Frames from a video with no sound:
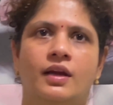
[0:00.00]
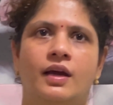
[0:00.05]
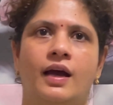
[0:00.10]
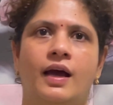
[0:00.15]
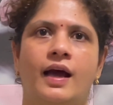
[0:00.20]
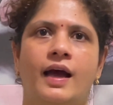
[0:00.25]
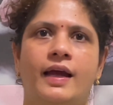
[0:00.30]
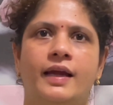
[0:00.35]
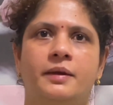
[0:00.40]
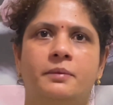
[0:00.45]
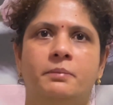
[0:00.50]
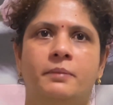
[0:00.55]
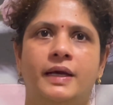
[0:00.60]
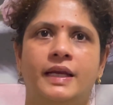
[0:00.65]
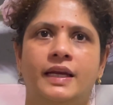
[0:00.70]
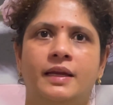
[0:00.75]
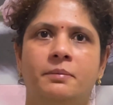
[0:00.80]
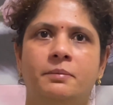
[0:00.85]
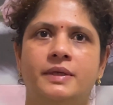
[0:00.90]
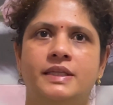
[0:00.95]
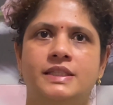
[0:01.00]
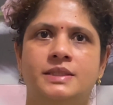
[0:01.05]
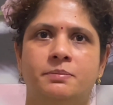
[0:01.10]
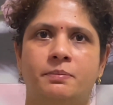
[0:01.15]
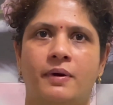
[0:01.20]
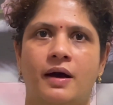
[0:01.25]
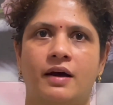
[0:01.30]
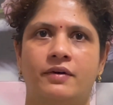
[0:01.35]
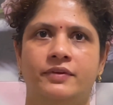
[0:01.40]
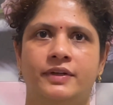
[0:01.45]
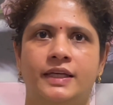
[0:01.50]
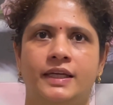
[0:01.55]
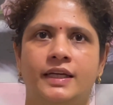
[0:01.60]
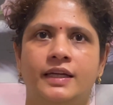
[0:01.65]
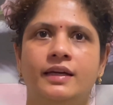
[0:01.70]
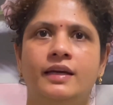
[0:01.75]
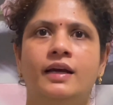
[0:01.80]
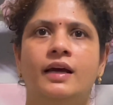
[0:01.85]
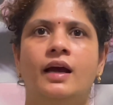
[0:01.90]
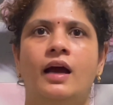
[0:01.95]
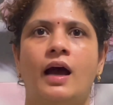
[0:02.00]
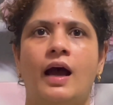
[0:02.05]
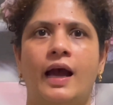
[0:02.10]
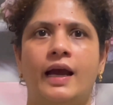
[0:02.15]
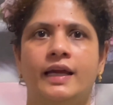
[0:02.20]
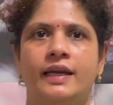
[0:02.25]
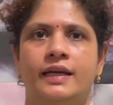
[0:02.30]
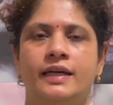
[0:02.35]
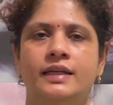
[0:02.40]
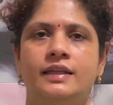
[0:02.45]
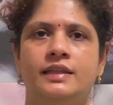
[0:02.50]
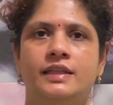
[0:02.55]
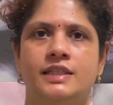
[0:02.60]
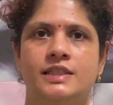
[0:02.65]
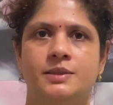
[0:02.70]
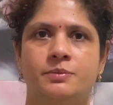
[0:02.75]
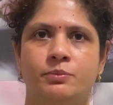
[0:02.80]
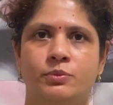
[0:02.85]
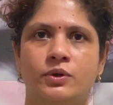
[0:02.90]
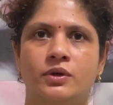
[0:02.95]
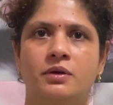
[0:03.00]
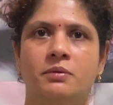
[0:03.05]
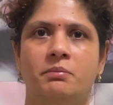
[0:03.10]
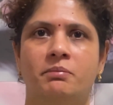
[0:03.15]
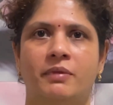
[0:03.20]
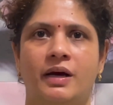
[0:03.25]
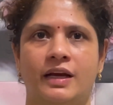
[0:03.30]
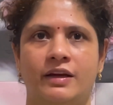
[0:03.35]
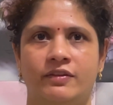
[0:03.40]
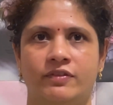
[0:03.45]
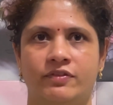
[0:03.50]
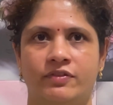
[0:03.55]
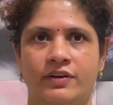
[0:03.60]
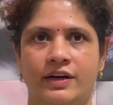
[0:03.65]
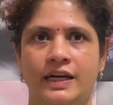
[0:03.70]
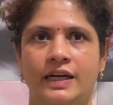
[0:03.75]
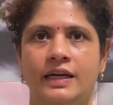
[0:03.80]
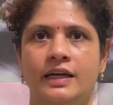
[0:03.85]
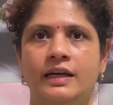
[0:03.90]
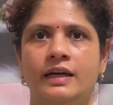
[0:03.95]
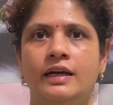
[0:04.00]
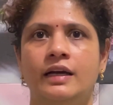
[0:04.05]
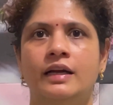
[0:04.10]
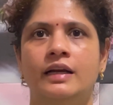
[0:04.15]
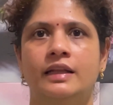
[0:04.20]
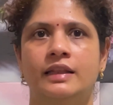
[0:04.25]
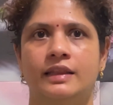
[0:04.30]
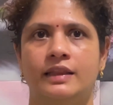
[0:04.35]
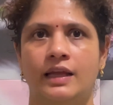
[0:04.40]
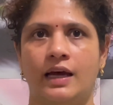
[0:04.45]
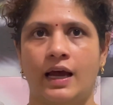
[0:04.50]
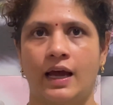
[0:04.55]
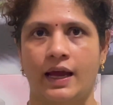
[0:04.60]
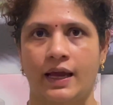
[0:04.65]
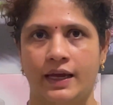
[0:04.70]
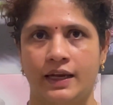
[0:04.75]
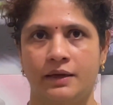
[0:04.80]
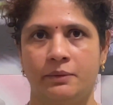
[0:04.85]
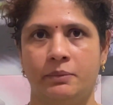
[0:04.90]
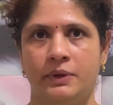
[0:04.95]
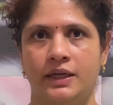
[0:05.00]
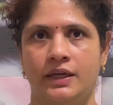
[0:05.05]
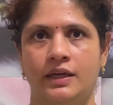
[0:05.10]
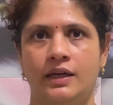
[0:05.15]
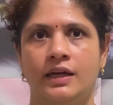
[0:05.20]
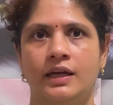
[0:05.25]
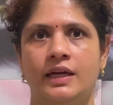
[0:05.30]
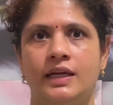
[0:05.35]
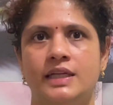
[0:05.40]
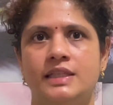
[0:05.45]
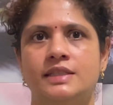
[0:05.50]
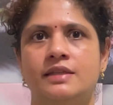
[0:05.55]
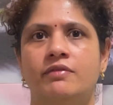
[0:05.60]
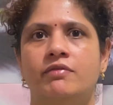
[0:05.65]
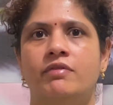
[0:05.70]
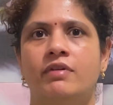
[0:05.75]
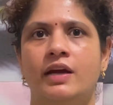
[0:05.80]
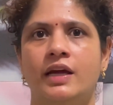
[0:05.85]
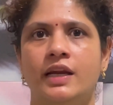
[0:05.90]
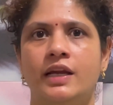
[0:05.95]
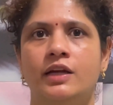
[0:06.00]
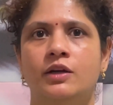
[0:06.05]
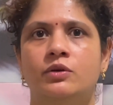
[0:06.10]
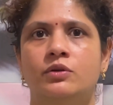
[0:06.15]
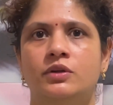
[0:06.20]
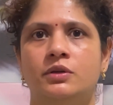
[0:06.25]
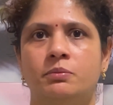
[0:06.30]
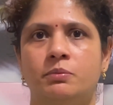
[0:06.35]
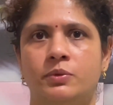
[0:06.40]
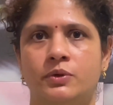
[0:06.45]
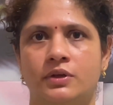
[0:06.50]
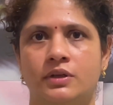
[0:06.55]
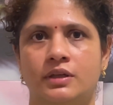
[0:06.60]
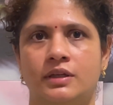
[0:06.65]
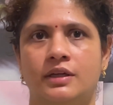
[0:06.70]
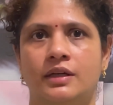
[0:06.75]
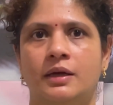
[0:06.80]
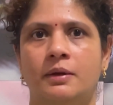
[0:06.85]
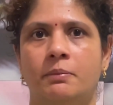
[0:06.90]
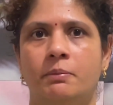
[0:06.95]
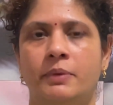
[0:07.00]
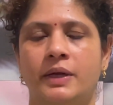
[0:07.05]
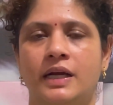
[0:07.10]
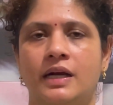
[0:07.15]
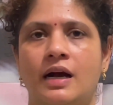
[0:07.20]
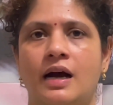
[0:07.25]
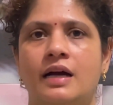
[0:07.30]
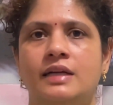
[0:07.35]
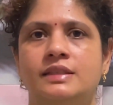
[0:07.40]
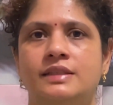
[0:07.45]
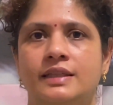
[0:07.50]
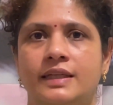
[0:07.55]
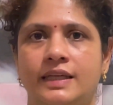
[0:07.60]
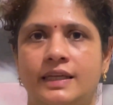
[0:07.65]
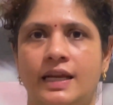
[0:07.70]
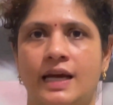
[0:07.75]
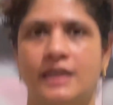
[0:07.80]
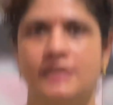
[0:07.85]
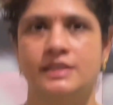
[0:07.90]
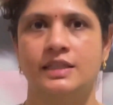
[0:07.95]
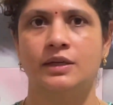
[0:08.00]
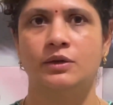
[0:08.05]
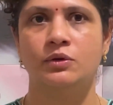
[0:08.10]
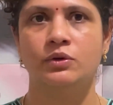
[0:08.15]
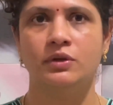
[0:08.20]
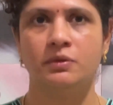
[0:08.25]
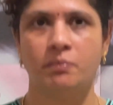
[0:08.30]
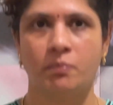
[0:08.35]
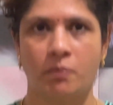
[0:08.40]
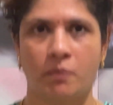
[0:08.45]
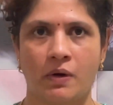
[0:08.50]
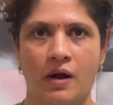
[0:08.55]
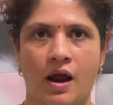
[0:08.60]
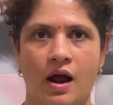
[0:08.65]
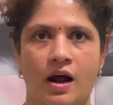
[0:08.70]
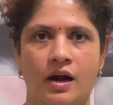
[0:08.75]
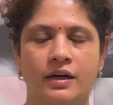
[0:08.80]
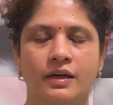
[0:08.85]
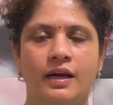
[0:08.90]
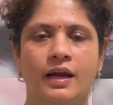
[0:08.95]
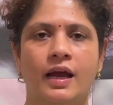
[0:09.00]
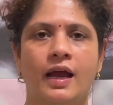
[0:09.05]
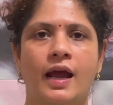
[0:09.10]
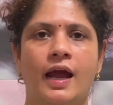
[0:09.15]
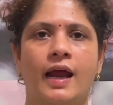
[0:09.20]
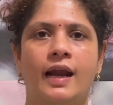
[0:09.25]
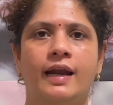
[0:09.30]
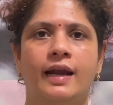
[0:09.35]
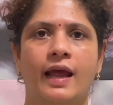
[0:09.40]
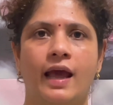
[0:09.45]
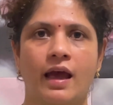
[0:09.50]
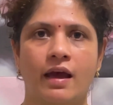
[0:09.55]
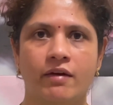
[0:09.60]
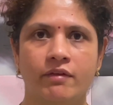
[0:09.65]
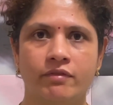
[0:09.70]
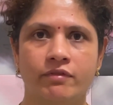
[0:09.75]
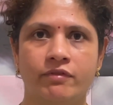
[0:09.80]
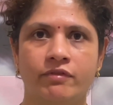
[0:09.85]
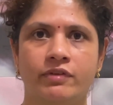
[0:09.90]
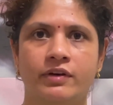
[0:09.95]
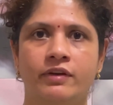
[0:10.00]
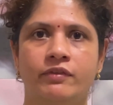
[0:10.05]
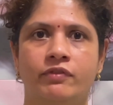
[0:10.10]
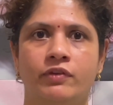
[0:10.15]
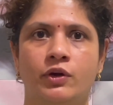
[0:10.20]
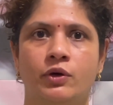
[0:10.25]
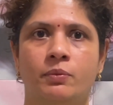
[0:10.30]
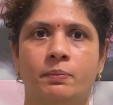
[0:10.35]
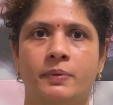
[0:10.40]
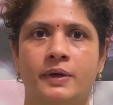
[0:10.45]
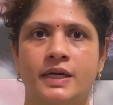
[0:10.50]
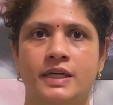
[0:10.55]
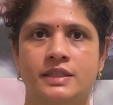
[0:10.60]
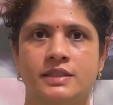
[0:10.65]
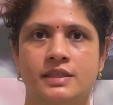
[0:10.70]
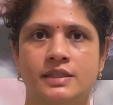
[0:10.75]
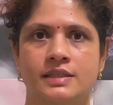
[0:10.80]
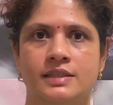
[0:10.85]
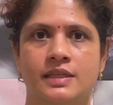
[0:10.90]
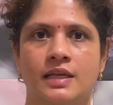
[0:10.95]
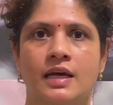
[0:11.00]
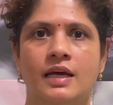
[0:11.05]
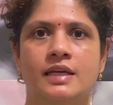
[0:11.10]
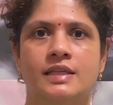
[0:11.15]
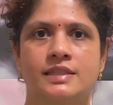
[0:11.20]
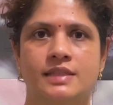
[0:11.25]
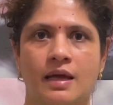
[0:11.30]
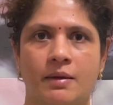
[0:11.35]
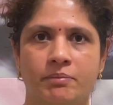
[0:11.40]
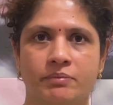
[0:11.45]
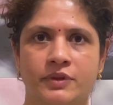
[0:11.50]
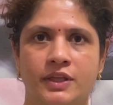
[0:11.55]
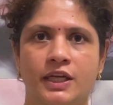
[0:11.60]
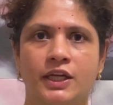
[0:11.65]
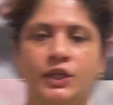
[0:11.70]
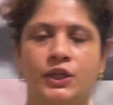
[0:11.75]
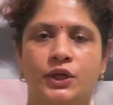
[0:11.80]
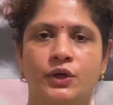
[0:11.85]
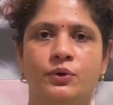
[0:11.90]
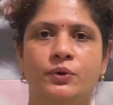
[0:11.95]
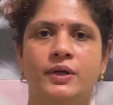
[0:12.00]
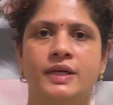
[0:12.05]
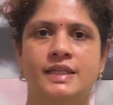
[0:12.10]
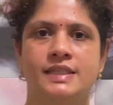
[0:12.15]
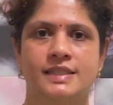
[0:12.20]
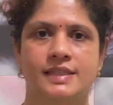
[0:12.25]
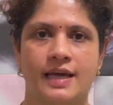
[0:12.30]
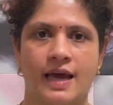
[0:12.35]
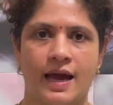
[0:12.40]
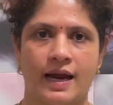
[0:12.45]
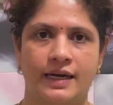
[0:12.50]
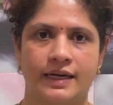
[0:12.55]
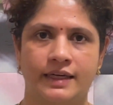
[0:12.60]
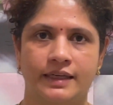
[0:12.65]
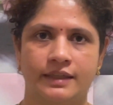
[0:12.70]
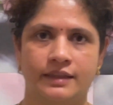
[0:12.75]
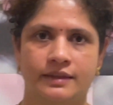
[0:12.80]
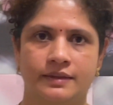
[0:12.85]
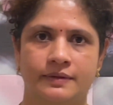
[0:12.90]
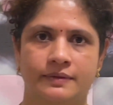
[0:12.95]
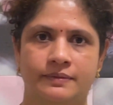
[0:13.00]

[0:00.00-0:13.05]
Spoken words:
Hi, my name is Pavani. I read this book, My Friend the Enemy. It's a very good book, because it has a good plot and every few pages something new is added.